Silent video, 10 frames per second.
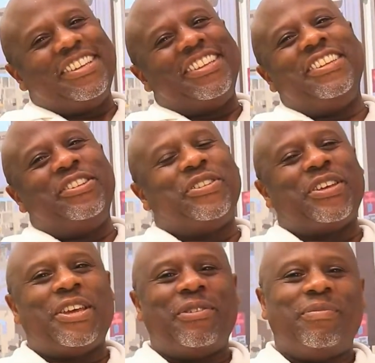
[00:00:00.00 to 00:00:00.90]

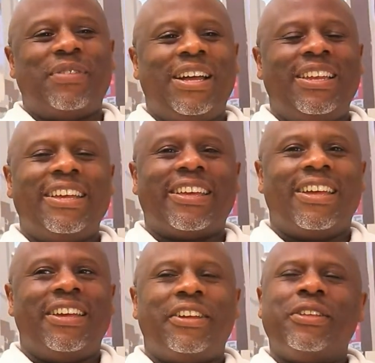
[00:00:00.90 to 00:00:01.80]
I like
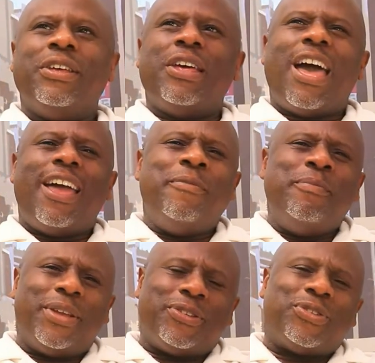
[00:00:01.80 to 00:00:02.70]
a
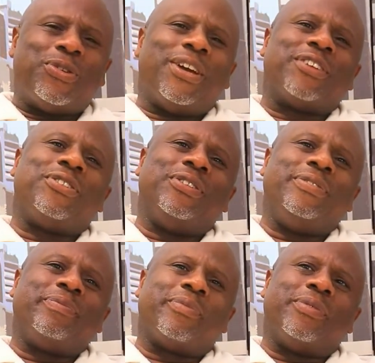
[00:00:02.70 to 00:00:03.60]
mixture
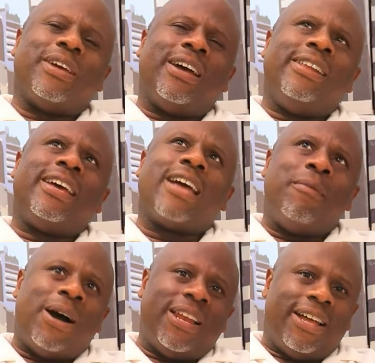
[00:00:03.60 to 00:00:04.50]
actually. I like
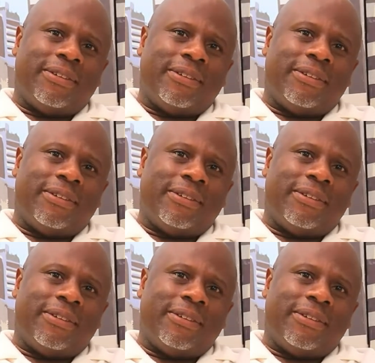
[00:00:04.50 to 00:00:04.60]
amala.